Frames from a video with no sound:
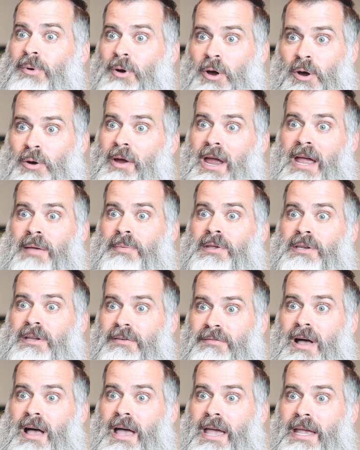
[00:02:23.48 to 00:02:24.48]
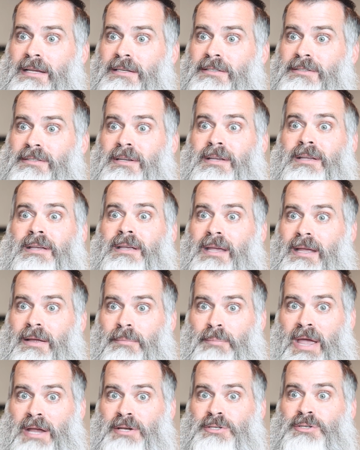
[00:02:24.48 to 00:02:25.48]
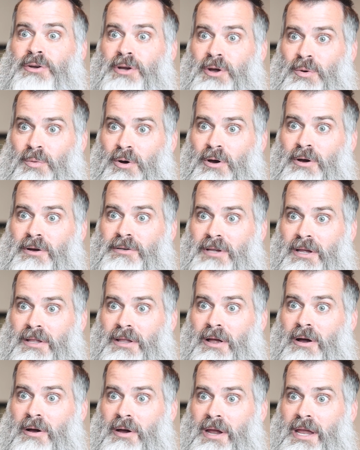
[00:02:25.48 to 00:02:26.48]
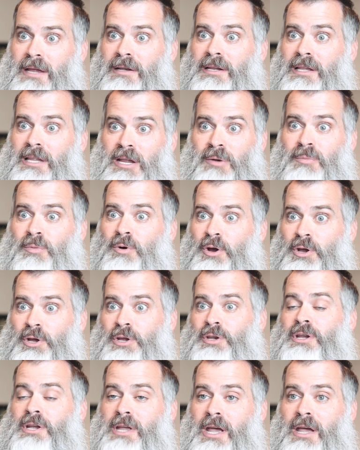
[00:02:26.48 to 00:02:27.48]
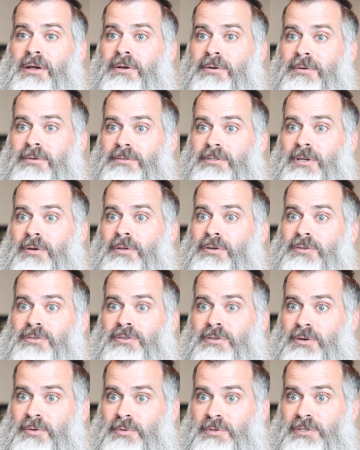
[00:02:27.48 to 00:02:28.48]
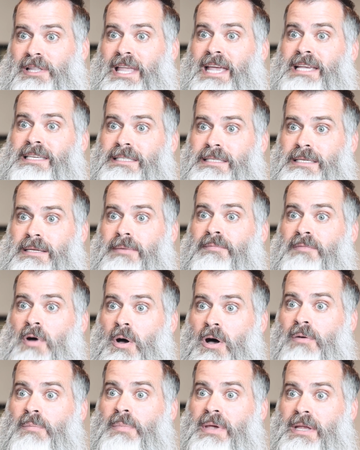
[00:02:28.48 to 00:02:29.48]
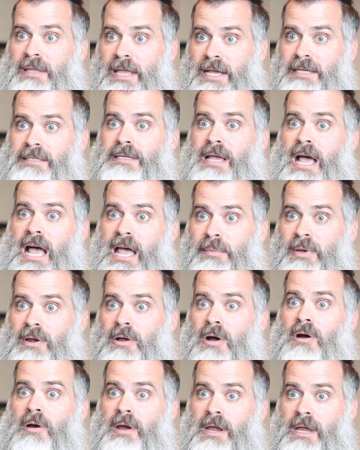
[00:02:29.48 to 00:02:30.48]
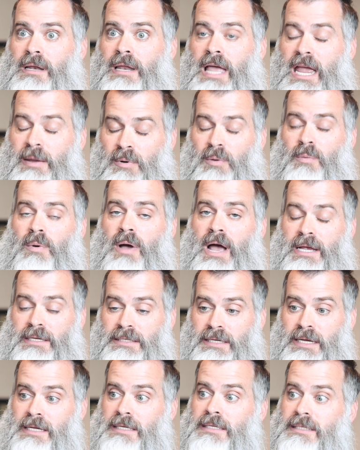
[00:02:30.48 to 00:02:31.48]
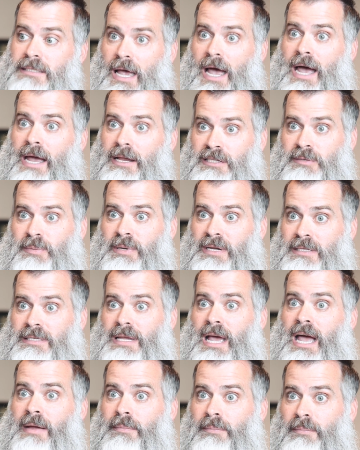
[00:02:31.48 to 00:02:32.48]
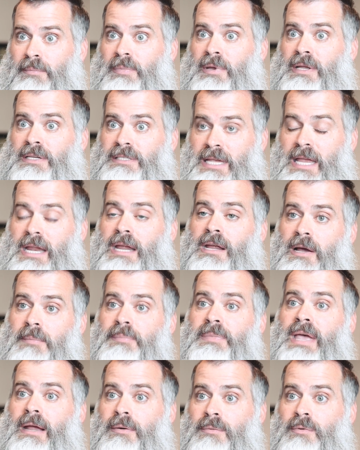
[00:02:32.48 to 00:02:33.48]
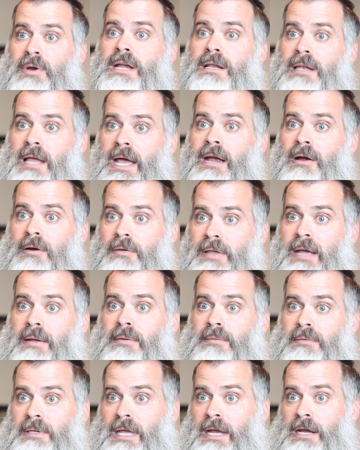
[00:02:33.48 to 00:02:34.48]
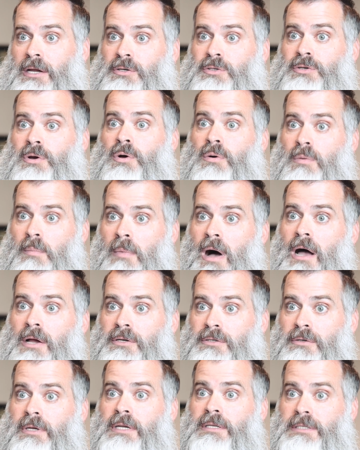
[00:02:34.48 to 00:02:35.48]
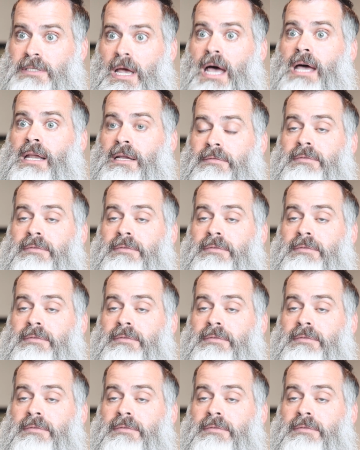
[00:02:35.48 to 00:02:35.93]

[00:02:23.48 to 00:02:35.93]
program the device, make sure it works on our end, and then we're good to go. So there was less involvement, less time in our end, labor-wise, inside, spending time setting up that relay or that control module inside